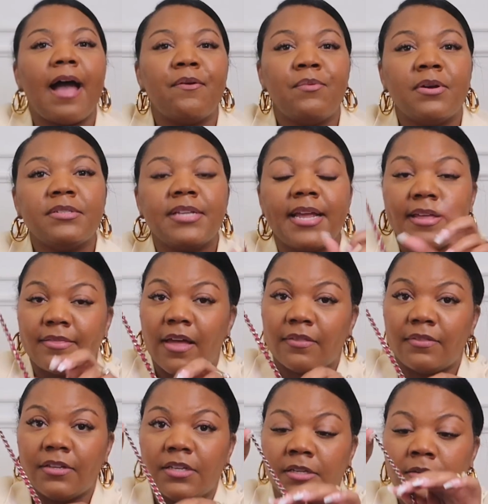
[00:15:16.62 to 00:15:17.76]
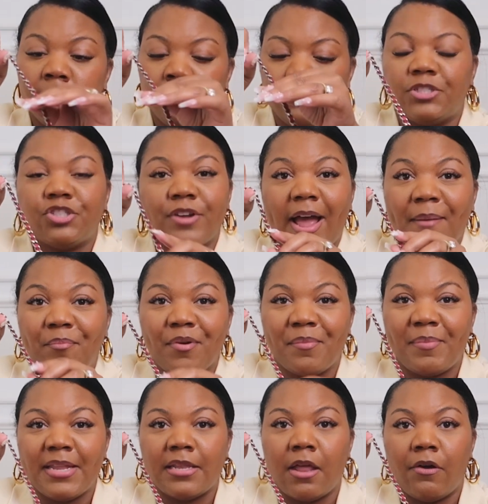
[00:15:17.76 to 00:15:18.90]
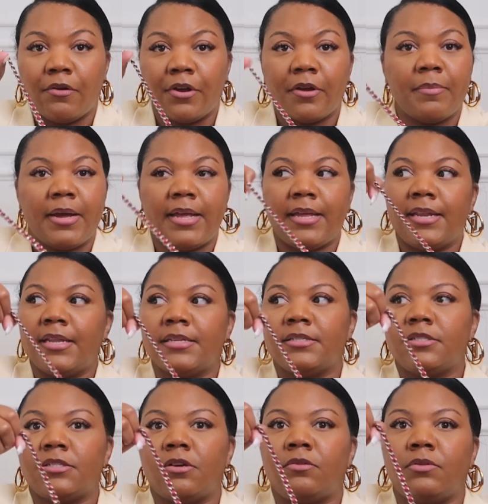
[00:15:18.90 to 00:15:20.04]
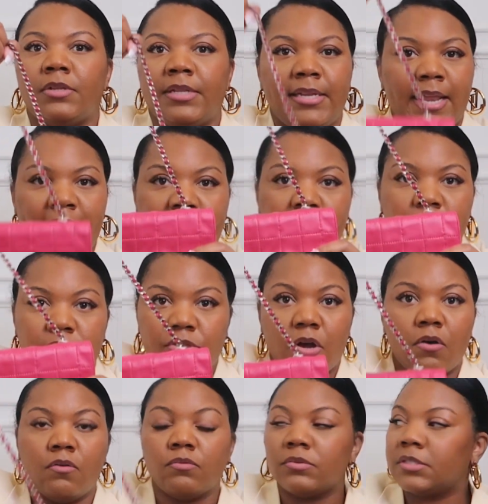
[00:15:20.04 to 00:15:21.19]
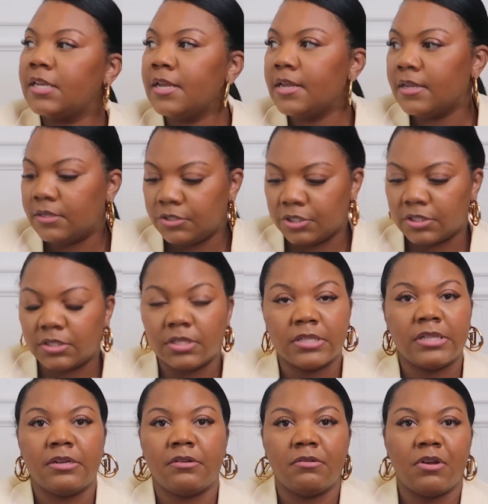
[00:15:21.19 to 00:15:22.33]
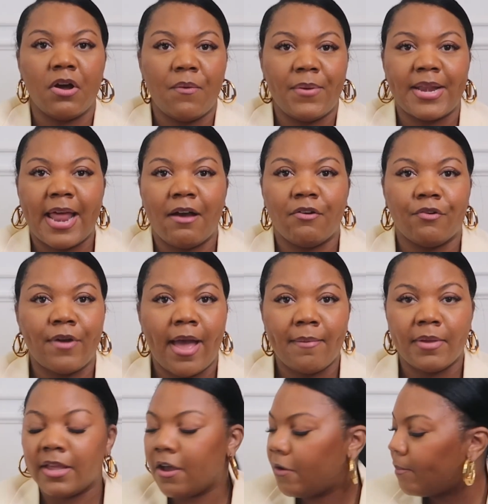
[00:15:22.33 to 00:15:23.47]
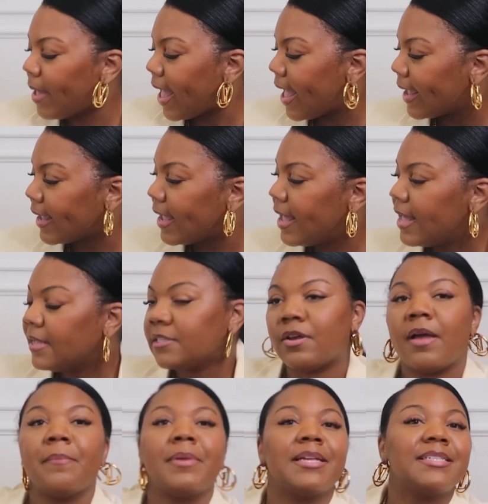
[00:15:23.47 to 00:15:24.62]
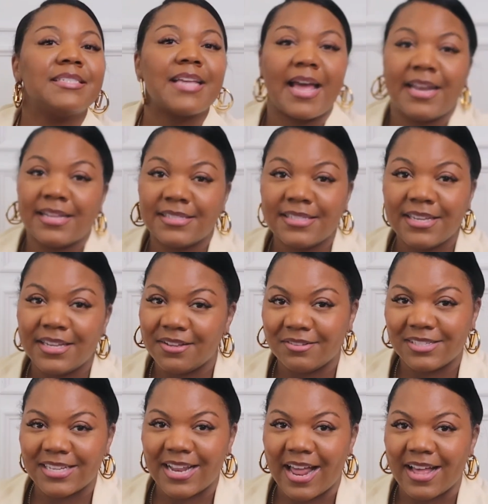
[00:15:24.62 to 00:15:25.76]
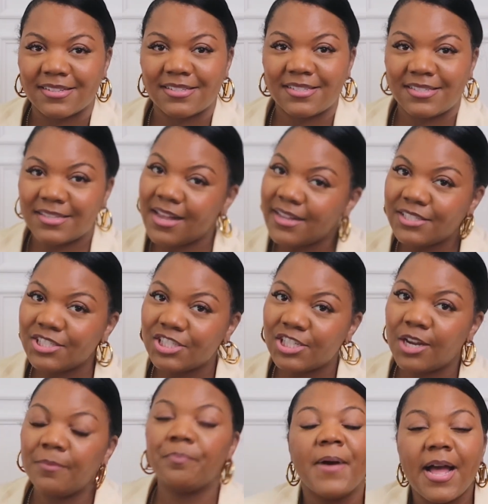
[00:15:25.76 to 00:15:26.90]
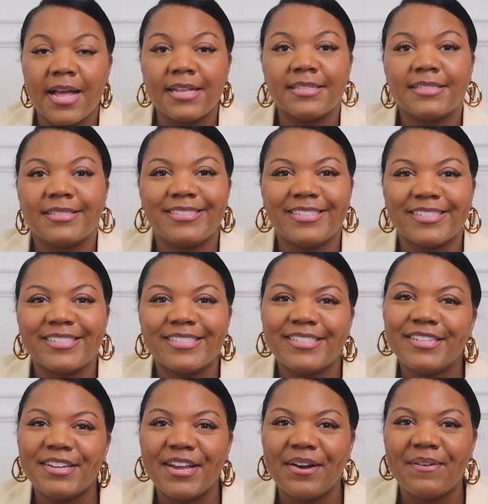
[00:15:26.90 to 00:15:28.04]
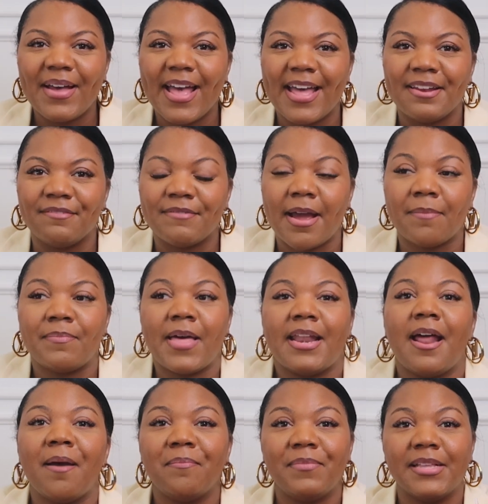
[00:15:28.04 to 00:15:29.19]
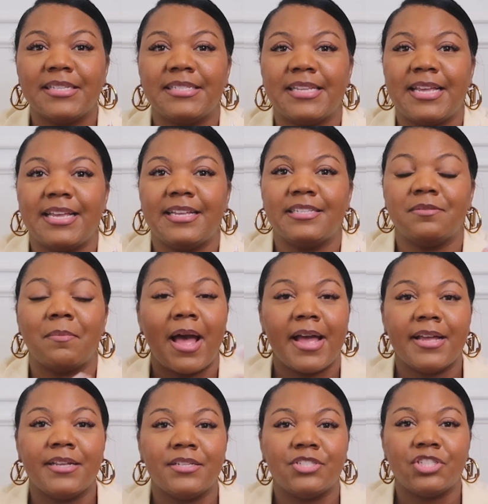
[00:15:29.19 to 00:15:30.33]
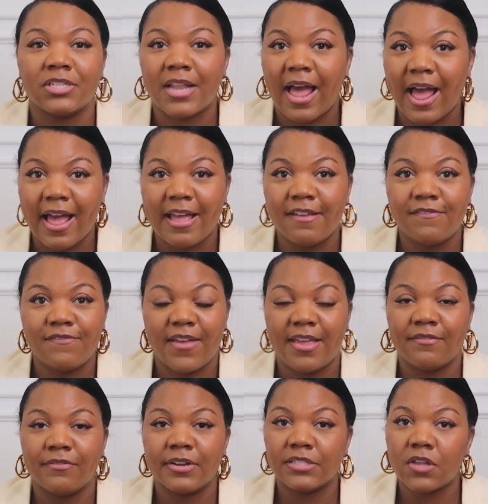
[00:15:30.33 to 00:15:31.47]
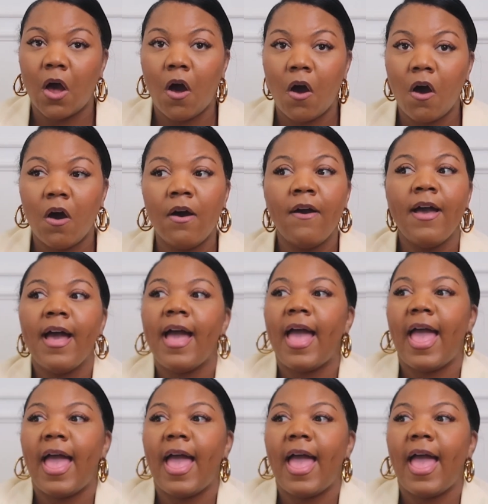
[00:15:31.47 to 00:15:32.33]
I will say I thought the strap would be longer, but it is totally like tote, just a little going out grab and go bag. So I'm excited to use it as such. But just to go ahead and wrap that up, this is my July favorites haul.